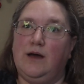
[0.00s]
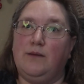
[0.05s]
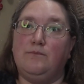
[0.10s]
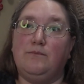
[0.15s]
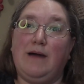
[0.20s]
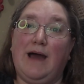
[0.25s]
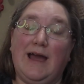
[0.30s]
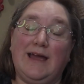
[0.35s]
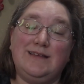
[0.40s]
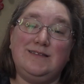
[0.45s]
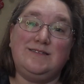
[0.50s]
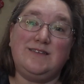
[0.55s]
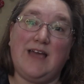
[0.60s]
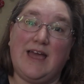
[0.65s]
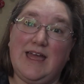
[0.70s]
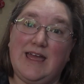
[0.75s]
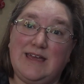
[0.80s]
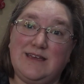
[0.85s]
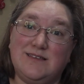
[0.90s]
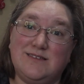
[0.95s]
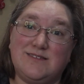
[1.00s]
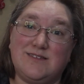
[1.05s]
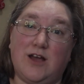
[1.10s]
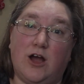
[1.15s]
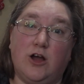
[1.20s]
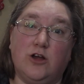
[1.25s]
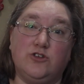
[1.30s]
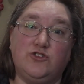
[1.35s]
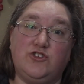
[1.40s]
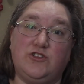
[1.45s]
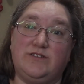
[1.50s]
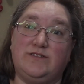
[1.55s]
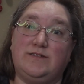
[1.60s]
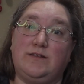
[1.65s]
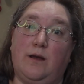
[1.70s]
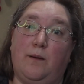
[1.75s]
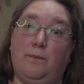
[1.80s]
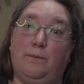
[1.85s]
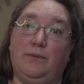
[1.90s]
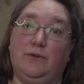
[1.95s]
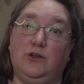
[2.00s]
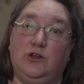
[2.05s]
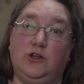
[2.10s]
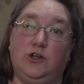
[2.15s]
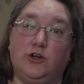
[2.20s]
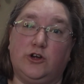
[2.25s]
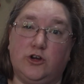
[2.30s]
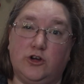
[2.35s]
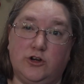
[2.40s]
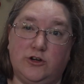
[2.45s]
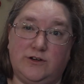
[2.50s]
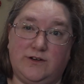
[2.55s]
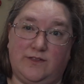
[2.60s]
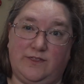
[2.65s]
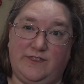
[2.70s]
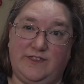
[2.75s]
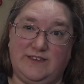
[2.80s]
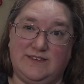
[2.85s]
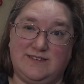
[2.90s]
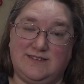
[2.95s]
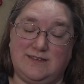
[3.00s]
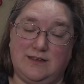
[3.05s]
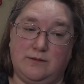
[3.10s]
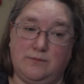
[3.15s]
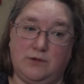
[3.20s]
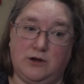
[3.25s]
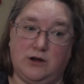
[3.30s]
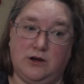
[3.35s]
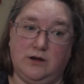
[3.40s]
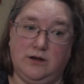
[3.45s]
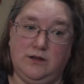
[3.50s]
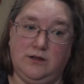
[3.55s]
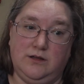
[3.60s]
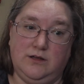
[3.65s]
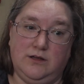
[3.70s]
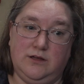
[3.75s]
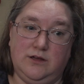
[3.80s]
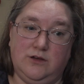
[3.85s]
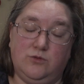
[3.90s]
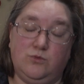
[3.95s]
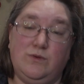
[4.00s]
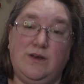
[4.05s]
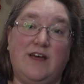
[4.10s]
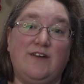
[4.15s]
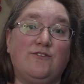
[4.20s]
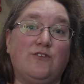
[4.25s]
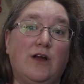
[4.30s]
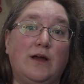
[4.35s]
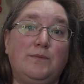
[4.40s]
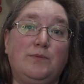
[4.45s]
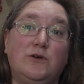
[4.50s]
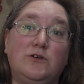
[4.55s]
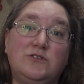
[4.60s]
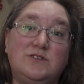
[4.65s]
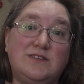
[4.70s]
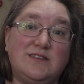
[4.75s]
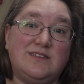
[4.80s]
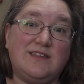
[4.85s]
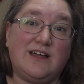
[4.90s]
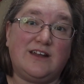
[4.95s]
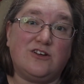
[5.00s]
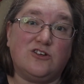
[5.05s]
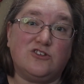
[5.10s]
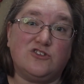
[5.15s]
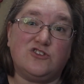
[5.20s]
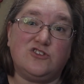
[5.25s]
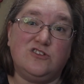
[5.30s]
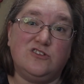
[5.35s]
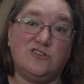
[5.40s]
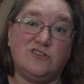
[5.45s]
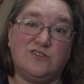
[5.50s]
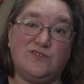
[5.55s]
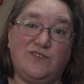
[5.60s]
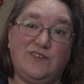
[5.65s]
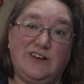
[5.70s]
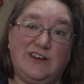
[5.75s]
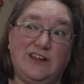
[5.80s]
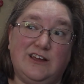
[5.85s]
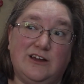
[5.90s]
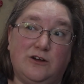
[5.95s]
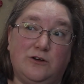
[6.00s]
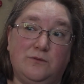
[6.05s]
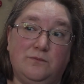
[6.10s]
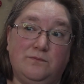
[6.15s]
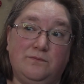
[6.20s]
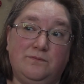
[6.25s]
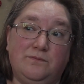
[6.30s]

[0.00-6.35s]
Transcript: My days are just blurred this summer. Whenever I posted that Hirschner's video,